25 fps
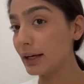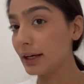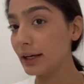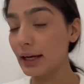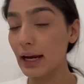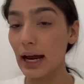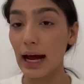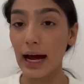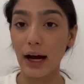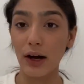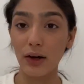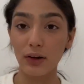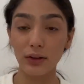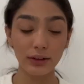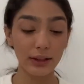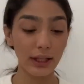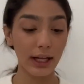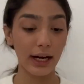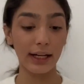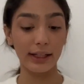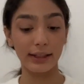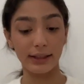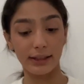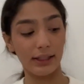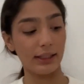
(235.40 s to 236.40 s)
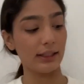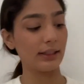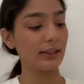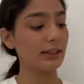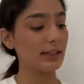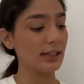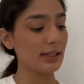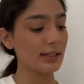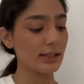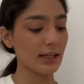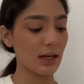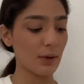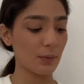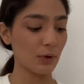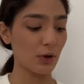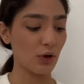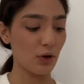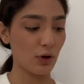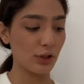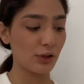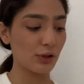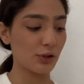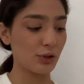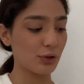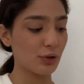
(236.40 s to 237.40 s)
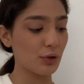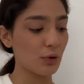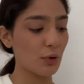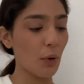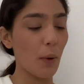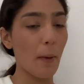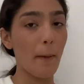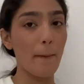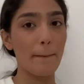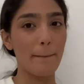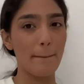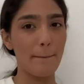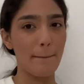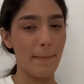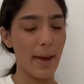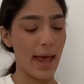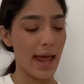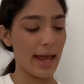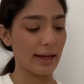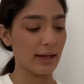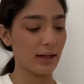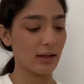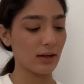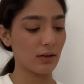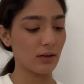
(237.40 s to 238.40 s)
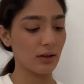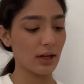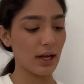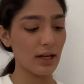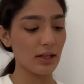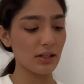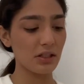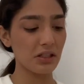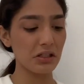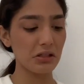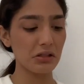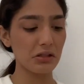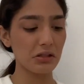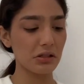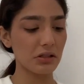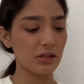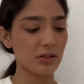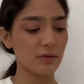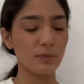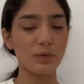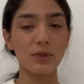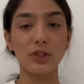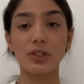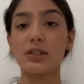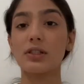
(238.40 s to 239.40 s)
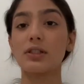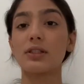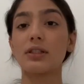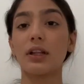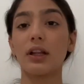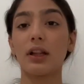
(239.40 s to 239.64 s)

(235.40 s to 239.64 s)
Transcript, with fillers: now that I did this, I'm going to bake, okay? Just a